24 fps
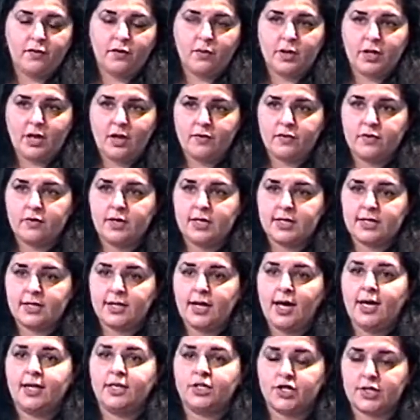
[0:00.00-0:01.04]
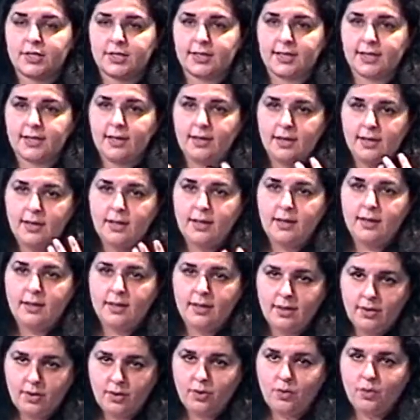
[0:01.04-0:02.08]
for whatever reason,
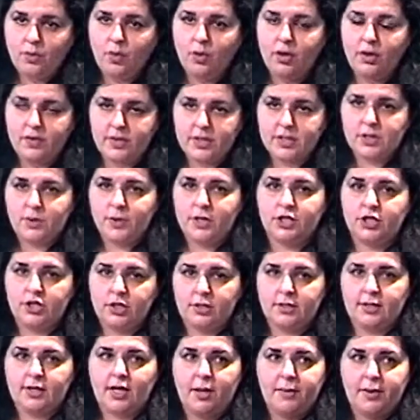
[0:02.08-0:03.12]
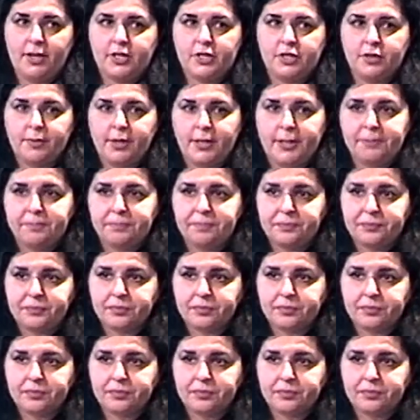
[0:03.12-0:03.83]
all of these questions came out of me.